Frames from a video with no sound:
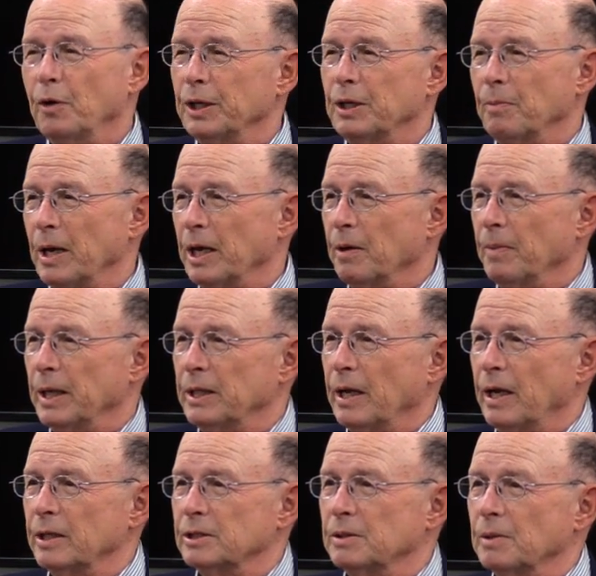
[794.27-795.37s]
point to make about
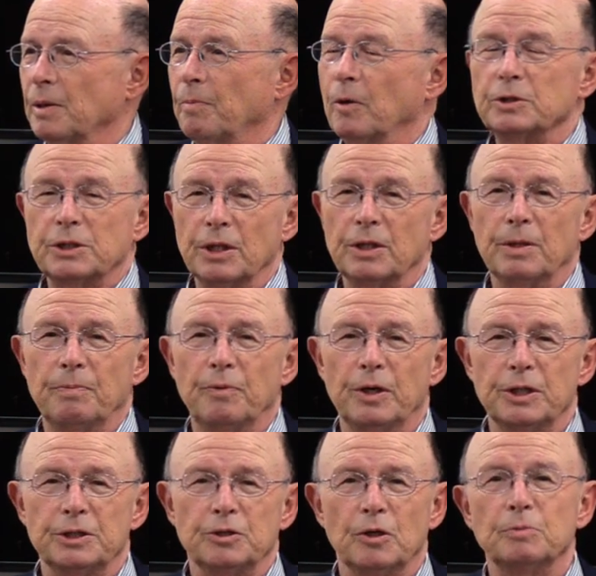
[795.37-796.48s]
that is that most of the
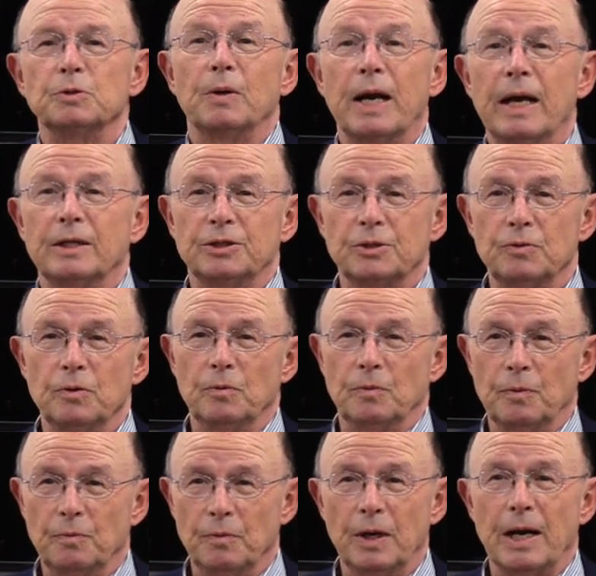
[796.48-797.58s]
British troops were not
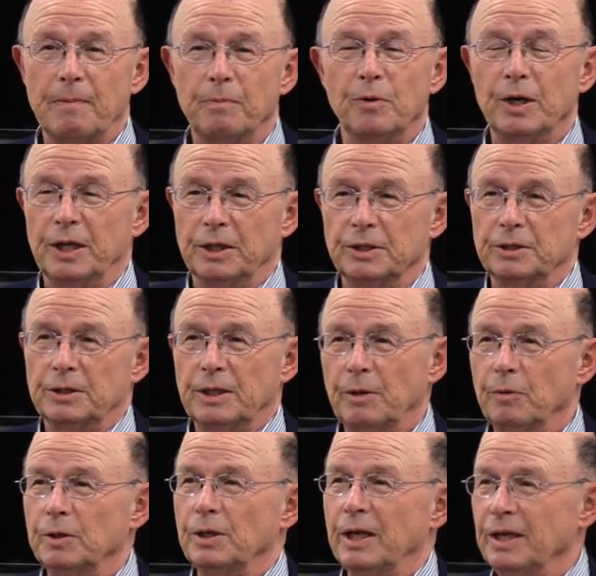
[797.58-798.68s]
true, were not British, they
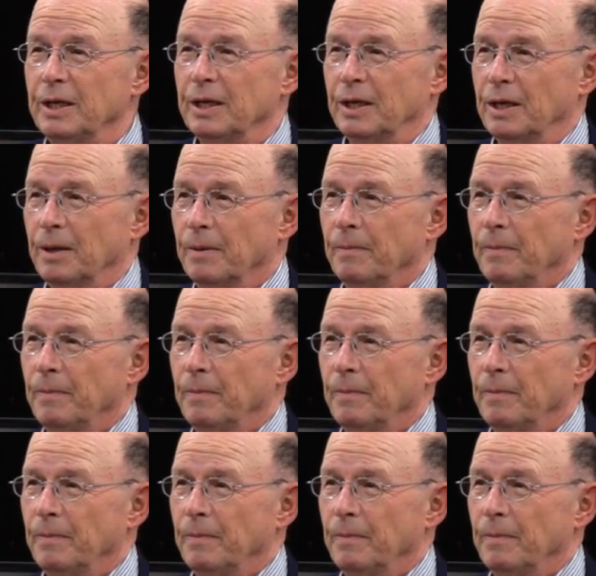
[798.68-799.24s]
were Indian.